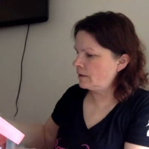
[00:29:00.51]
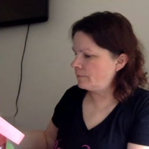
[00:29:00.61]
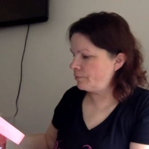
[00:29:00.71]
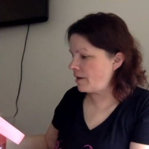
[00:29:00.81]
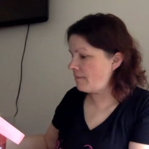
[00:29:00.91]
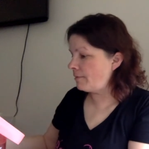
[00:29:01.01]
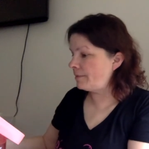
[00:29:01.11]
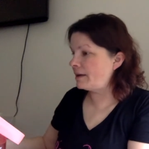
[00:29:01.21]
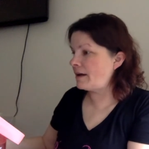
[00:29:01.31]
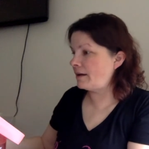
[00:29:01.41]

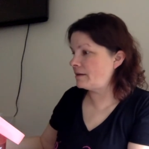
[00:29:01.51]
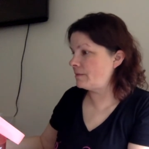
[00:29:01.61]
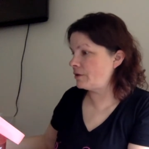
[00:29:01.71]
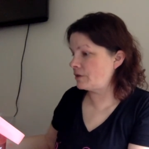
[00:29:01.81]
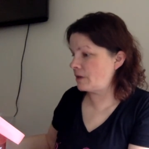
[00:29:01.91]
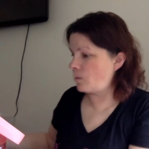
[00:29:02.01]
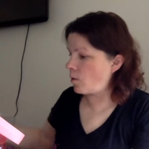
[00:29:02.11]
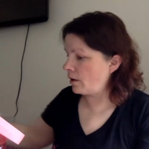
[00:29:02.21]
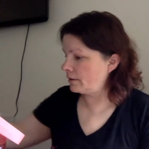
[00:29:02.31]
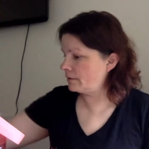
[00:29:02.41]
Probably not as much as I
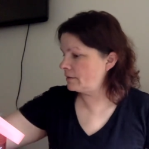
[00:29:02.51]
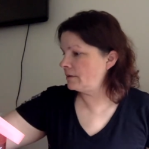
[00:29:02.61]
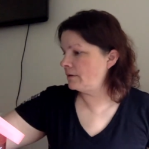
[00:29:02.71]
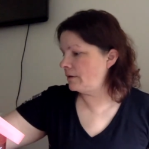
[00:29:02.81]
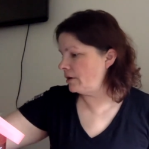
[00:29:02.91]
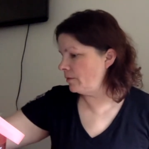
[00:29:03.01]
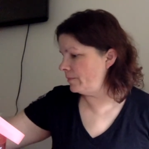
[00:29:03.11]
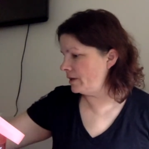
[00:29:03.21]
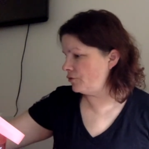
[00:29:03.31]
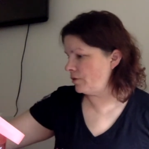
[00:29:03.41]
want. You know,
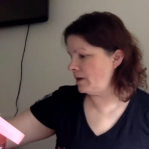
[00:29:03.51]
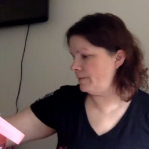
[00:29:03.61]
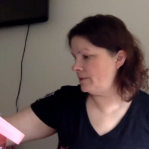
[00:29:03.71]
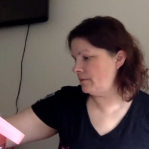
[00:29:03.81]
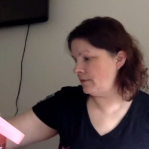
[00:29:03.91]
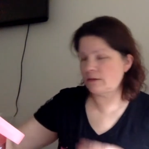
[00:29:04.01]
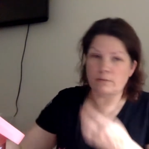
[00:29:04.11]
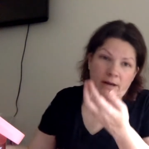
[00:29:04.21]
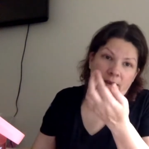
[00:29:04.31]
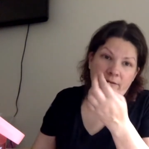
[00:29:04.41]
big dreams. That's what
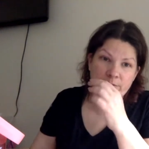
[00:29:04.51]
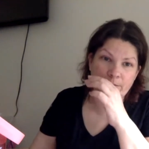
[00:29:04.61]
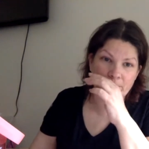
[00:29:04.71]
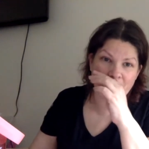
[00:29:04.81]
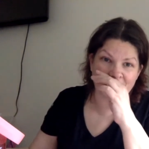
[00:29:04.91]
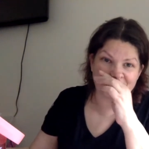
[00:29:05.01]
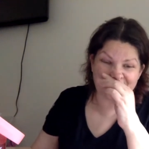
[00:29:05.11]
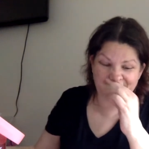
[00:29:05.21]
I have, is big dreams.